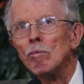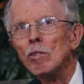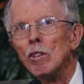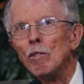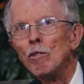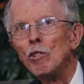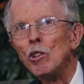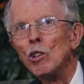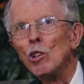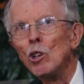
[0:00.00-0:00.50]

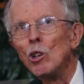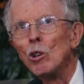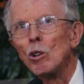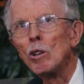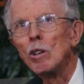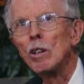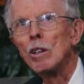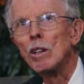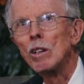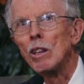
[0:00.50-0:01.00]
if you look,
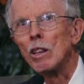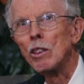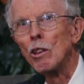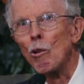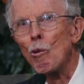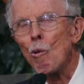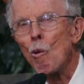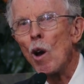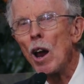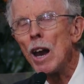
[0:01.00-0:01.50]
the
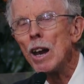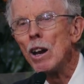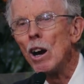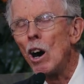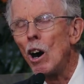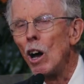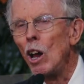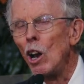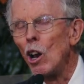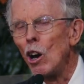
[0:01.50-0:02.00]
red
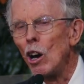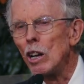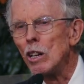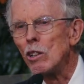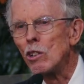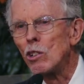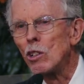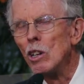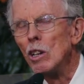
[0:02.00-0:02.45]
highlights